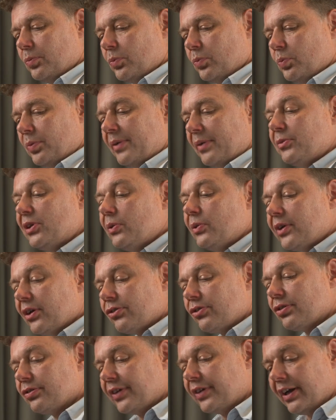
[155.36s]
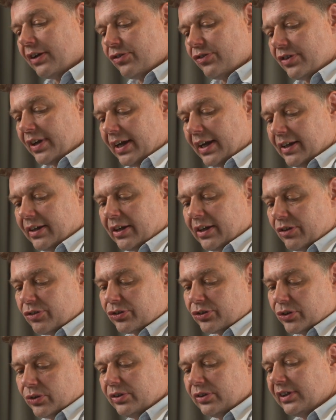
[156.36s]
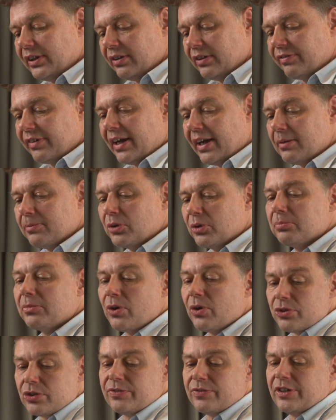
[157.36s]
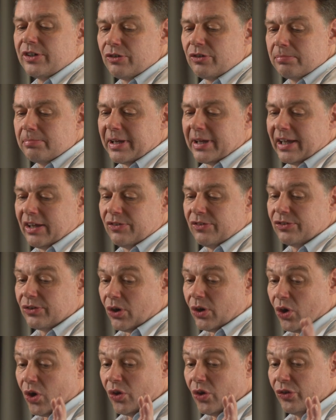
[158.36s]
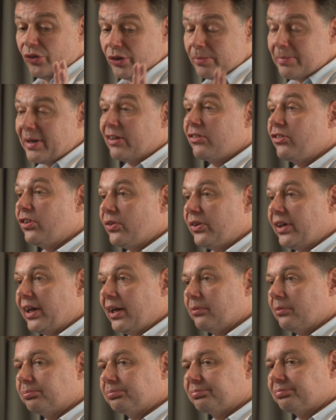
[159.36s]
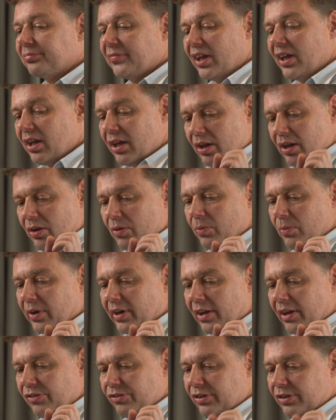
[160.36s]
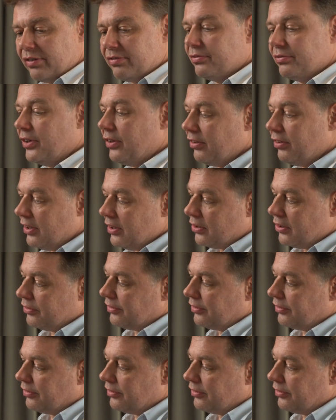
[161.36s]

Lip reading: When we look at surveillance data that is currently available, most of it is based on the bacteria. Whereas if we think